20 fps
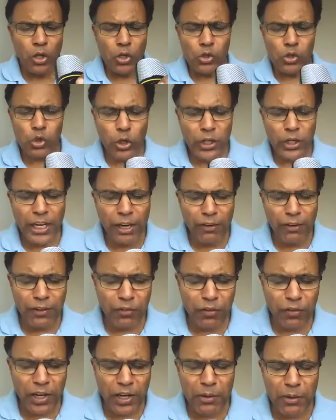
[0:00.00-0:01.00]
So here
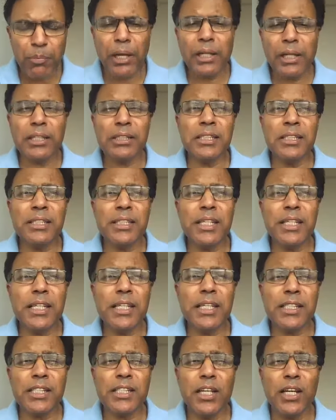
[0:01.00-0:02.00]
we read, brothers and
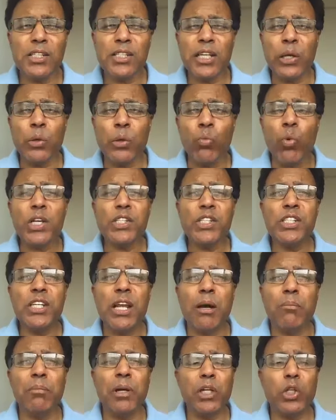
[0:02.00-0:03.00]
sisters, in
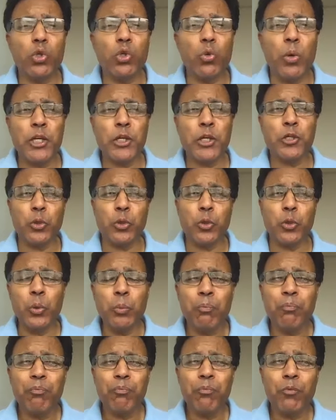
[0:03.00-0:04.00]
verse number
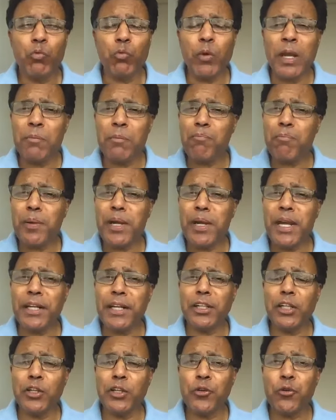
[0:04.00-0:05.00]
22, when
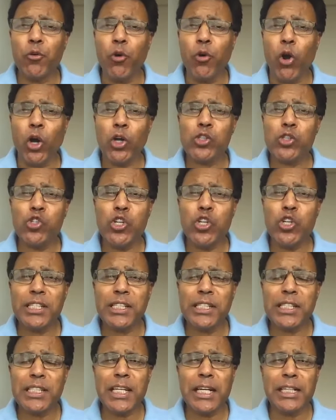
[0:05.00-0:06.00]
Peter draws
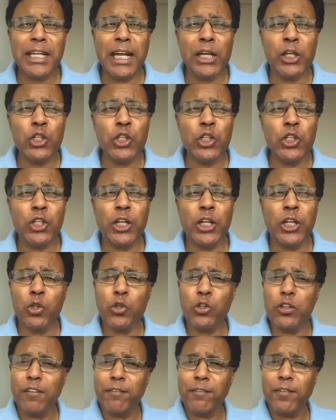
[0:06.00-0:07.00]
Jesus' attention
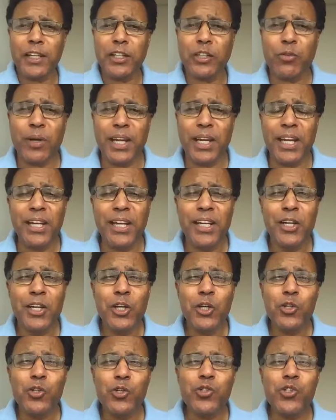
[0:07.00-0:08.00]
to the fig tree,
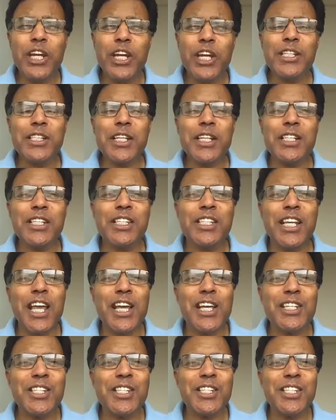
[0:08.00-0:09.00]
Jesus
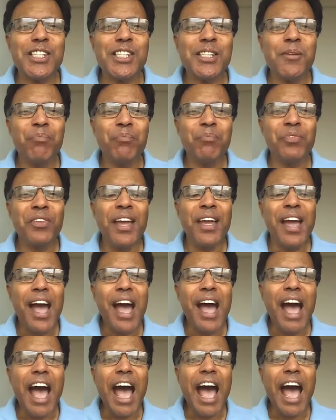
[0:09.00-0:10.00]
says,
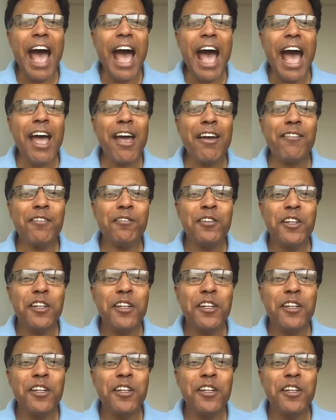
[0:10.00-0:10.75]
Have